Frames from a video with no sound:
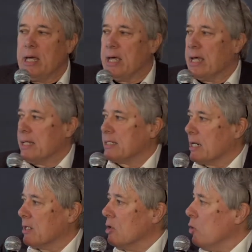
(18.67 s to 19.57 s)

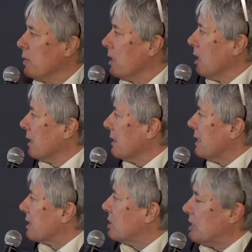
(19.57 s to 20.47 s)
And we call it
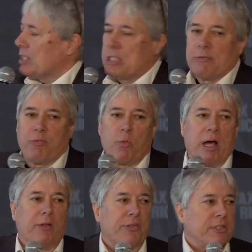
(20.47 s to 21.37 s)
the excessive
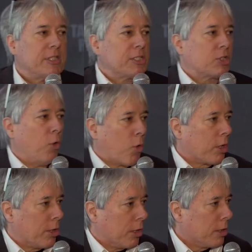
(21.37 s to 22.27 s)
wealth
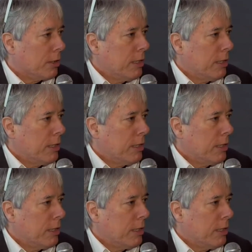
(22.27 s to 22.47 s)
disorder,